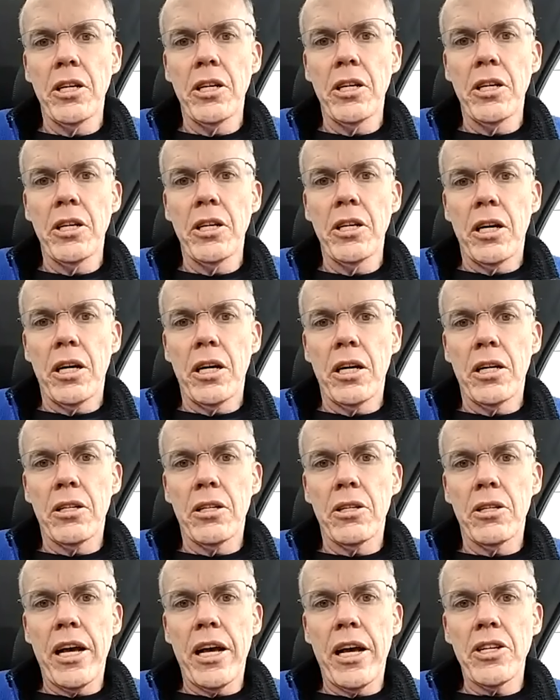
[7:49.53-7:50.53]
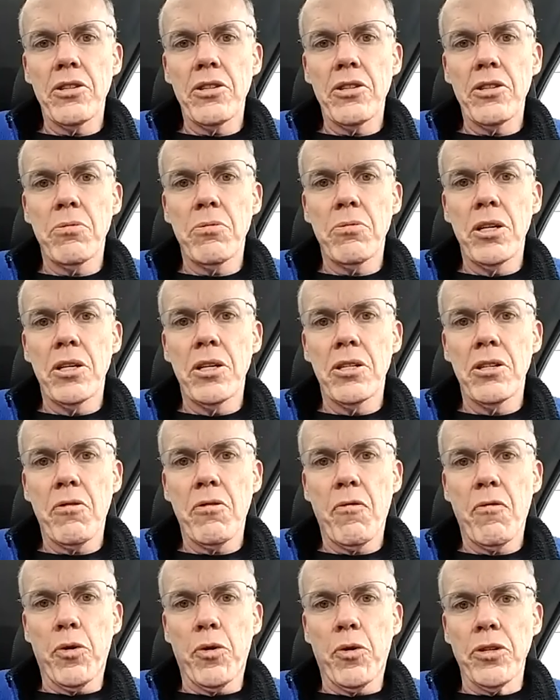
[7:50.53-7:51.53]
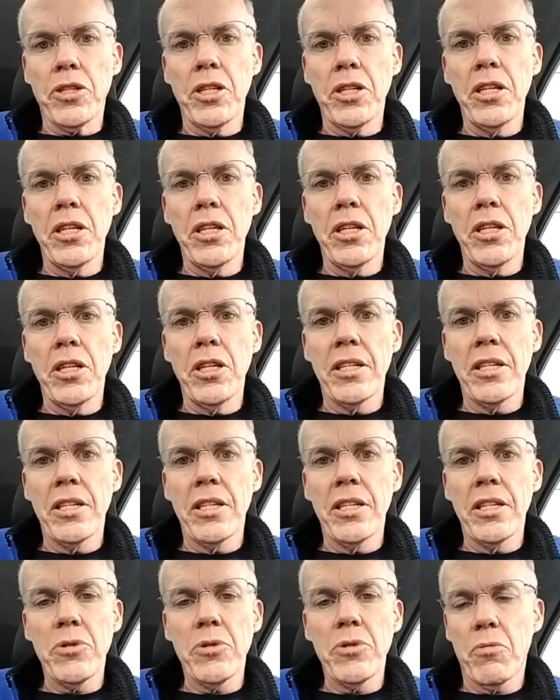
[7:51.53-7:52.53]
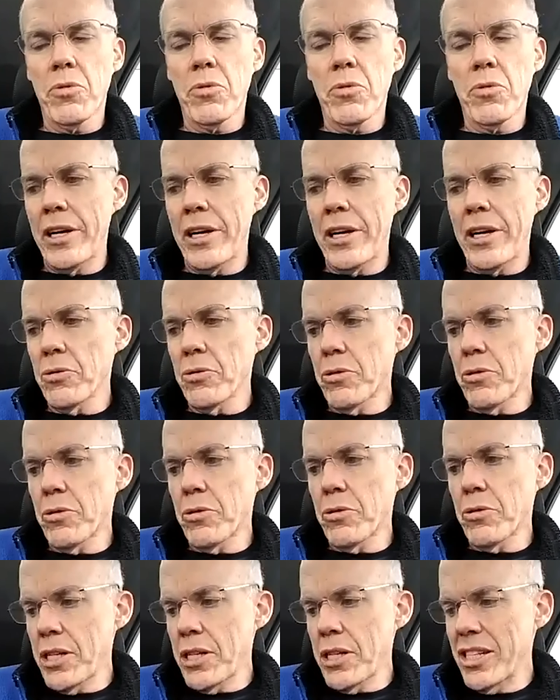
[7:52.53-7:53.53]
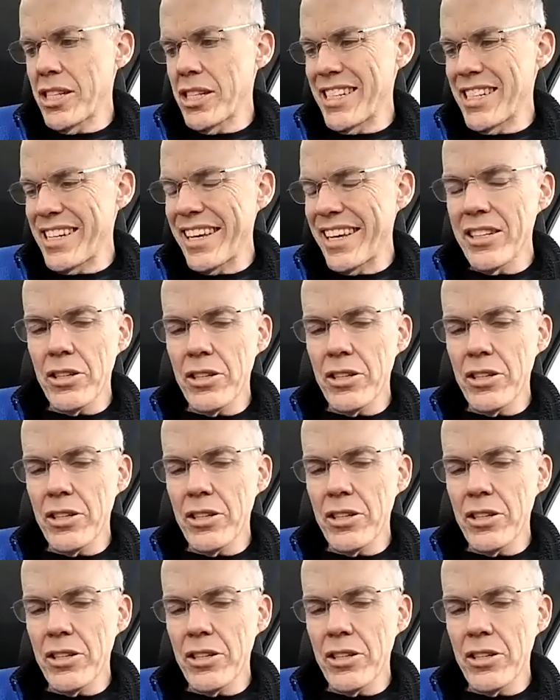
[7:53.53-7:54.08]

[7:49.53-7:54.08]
last week, is 14 times the World Health Organization standard.